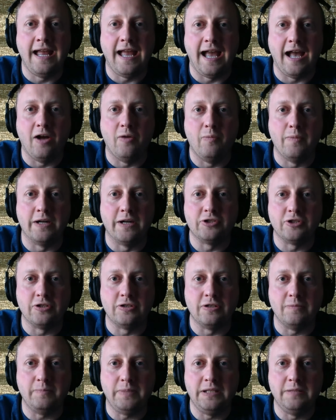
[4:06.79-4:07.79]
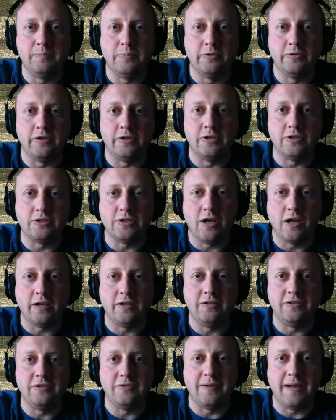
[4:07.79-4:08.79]
how much are the people that you're
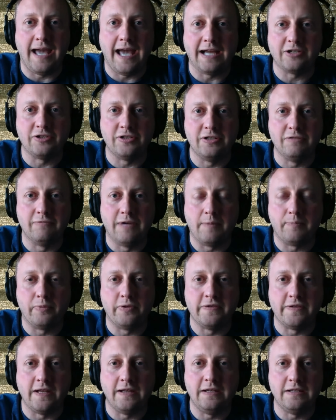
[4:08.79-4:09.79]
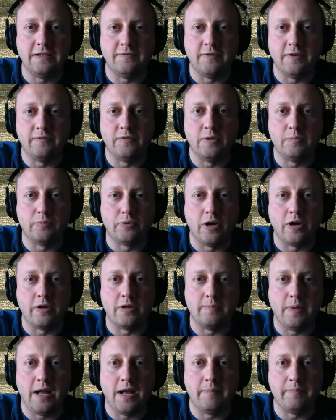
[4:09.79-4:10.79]
talking to actually representative of the
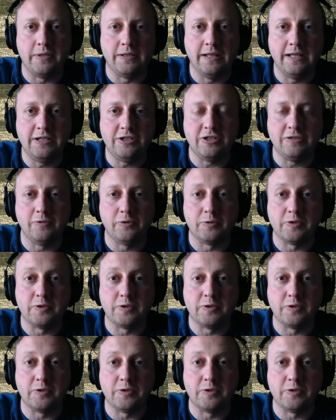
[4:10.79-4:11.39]
broader population?